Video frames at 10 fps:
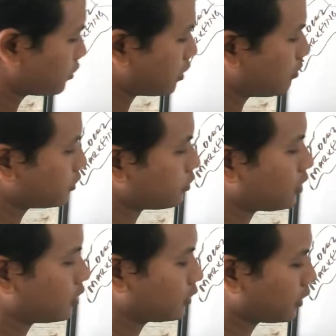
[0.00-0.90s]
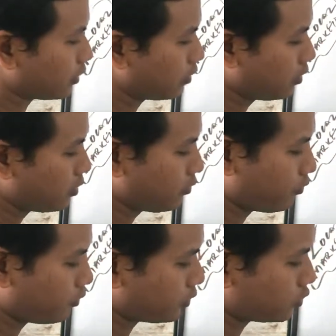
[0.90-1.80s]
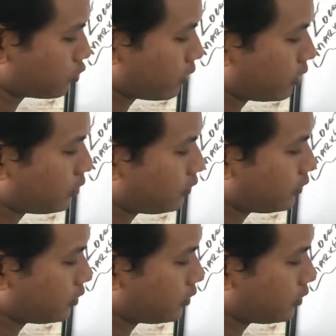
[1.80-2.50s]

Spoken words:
how much you got it, like for 12